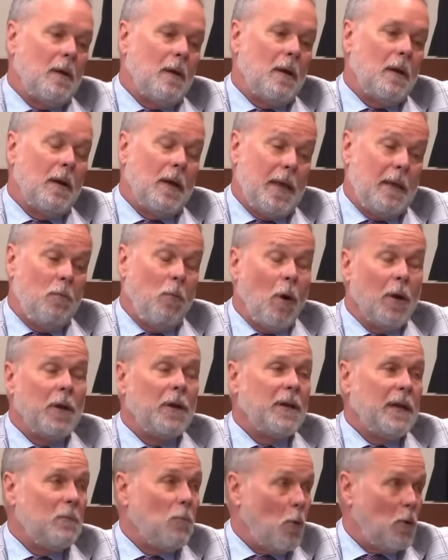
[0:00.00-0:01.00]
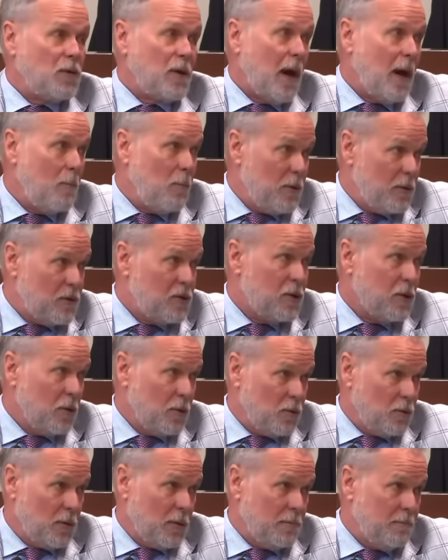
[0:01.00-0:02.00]
He wanted to get more time with his
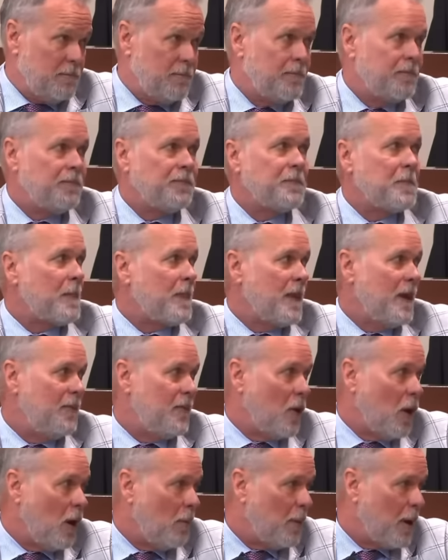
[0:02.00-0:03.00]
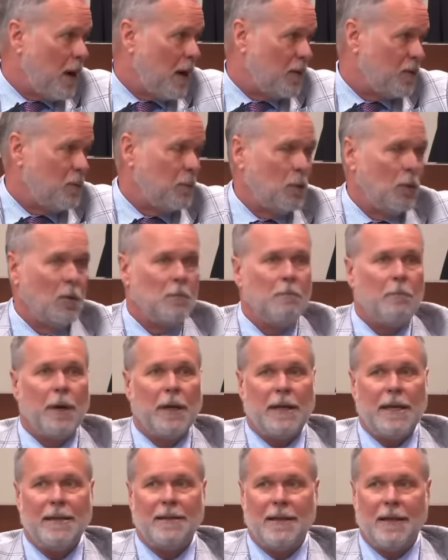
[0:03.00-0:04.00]
children, if at all possible,
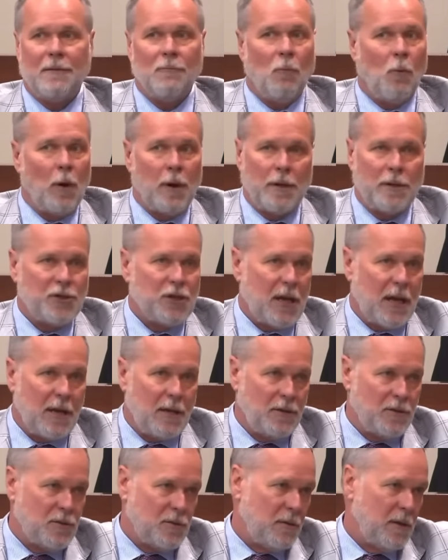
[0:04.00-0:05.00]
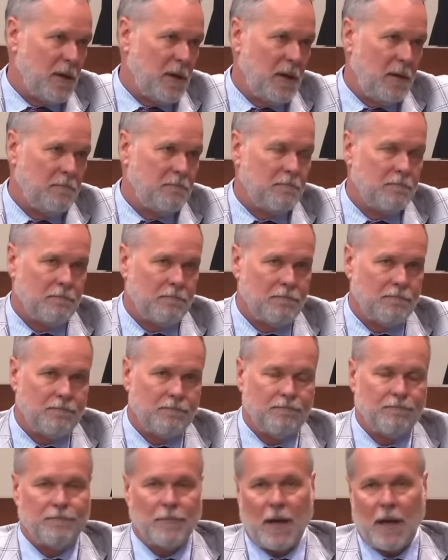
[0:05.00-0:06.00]
but he didn't want to change the
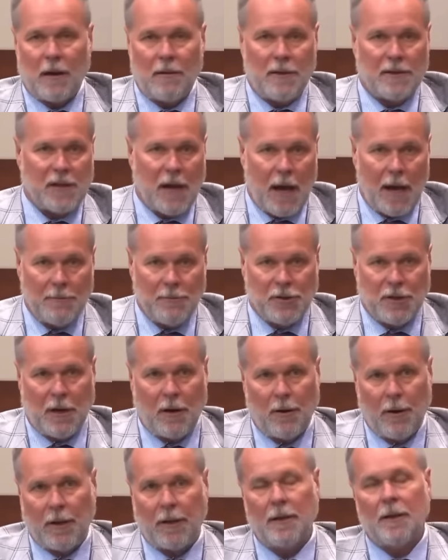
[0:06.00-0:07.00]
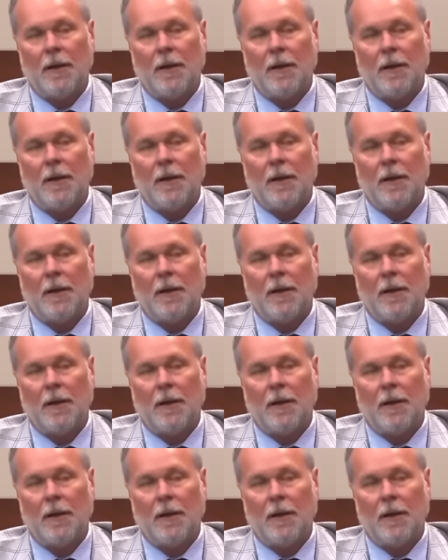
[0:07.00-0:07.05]
kind of the time sharing.